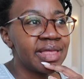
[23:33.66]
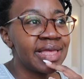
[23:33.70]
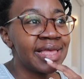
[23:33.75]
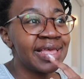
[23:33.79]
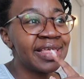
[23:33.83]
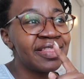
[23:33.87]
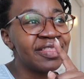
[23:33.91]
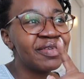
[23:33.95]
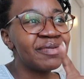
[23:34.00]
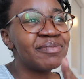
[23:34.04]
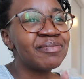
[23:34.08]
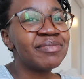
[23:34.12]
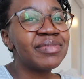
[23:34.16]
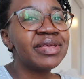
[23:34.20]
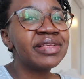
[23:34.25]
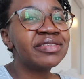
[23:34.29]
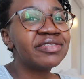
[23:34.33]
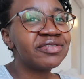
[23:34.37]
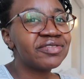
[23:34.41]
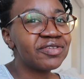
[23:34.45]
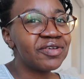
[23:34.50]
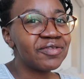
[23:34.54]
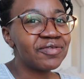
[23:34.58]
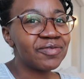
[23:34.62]
in the
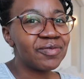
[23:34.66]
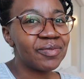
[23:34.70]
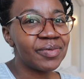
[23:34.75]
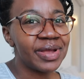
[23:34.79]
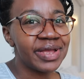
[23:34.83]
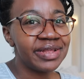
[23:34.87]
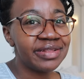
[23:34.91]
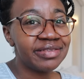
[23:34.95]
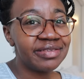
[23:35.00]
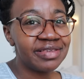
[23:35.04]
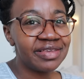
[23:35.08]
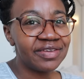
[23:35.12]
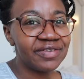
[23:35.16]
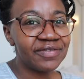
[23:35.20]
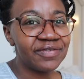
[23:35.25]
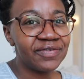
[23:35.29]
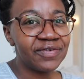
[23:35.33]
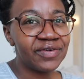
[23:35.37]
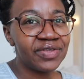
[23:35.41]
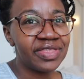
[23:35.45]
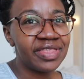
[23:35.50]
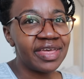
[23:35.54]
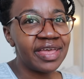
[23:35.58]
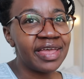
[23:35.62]
midst of waiting
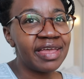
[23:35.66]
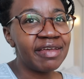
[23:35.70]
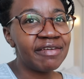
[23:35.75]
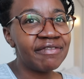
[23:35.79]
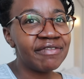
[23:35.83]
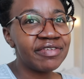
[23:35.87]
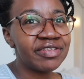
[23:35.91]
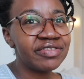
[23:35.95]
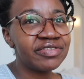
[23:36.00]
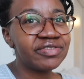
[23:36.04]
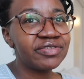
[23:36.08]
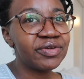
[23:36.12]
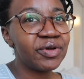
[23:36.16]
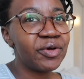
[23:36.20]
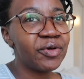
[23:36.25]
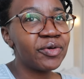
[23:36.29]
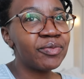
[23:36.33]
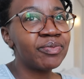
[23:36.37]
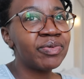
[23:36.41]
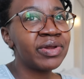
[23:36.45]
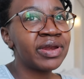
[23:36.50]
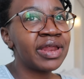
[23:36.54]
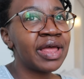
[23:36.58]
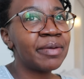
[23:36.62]
for the heavens to
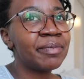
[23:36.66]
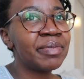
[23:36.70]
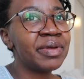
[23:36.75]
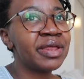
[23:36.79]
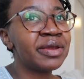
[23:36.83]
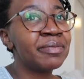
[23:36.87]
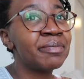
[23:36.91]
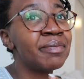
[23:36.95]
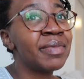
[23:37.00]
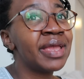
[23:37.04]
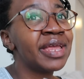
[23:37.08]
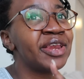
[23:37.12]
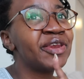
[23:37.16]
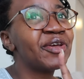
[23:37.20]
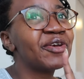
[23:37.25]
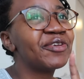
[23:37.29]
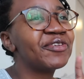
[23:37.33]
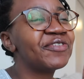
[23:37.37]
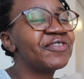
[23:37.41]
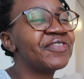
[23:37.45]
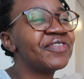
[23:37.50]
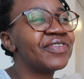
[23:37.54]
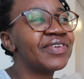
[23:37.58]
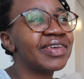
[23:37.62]
open up, it may not
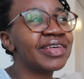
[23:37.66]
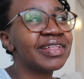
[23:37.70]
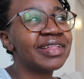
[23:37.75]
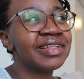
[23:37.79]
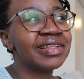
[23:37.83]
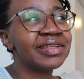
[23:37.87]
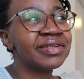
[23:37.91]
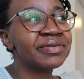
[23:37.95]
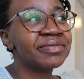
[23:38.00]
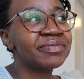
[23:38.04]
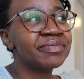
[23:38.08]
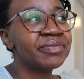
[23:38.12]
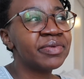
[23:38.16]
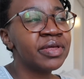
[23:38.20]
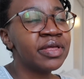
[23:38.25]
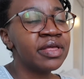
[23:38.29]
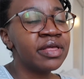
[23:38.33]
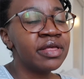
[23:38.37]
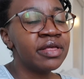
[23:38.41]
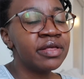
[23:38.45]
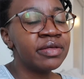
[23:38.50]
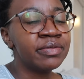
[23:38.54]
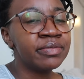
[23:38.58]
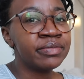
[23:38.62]
feel
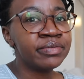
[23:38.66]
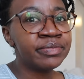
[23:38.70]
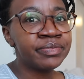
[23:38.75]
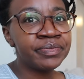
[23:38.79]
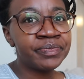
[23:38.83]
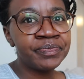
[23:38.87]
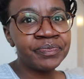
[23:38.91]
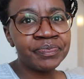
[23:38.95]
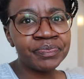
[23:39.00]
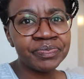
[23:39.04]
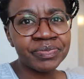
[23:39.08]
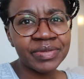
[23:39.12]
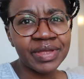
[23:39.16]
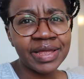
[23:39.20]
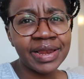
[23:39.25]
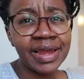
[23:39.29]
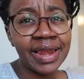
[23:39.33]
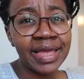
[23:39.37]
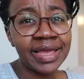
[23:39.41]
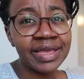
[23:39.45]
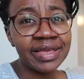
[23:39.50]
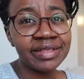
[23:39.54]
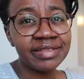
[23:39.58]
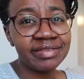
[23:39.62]

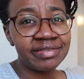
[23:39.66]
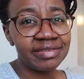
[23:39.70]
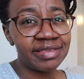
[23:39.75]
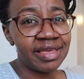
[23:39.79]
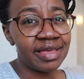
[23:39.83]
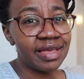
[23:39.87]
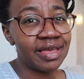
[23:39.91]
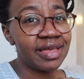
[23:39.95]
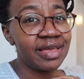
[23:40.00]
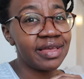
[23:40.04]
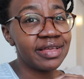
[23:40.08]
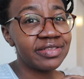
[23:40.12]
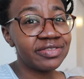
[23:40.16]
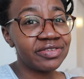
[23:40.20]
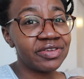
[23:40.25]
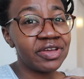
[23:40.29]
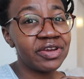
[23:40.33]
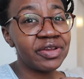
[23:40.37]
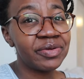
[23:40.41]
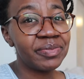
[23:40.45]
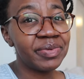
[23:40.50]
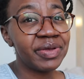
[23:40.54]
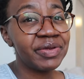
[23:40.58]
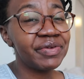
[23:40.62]
like it's
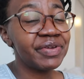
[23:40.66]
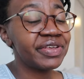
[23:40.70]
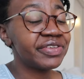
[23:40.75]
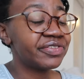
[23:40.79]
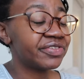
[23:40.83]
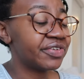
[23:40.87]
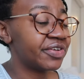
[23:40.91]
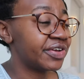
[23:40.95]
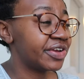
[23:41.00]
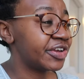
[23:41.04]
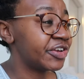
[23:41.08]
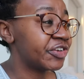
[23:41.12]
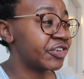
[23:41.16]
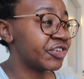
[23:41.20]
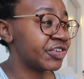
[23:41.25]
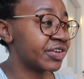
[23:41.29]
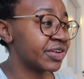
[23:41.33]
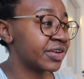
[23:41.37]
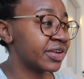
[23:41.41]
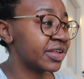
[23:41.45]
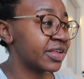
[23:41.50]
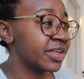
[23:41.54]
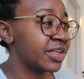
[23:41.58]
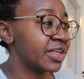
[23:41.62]
gonna be
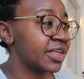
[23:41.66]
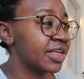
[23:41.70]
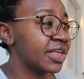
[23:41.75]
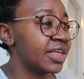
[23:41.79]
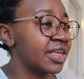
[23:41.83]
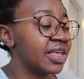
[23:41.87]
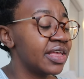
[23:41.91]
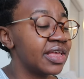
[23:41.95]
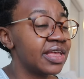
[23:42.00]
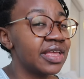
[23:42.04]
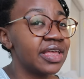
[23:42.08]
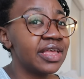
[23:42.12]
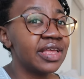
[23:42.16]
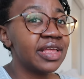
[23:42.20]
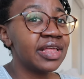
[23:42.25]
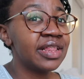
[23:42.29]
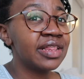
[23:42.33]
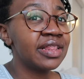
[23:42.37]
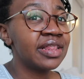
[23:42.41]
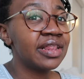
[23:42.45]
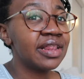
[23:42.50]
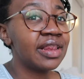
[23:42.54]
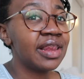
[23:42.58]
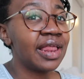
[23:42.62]
restoration.
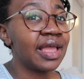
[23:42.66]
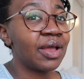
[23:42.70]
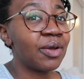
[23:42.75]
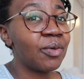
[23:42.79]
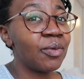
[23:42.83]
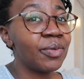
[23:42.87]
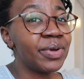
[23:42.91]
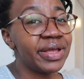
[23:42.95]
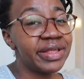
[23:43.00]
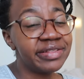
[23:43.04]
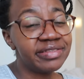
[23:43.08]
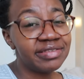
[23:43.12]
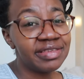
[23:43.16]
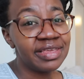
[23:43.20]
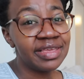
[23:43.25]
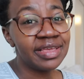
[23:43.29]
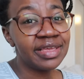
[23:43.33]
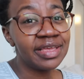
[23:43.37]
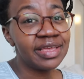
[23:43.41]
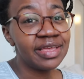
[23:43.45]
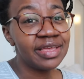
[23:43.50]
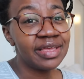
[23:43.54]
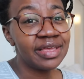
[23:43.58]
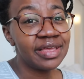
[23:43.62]
And like
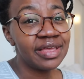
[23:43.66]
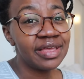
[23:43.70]
waiting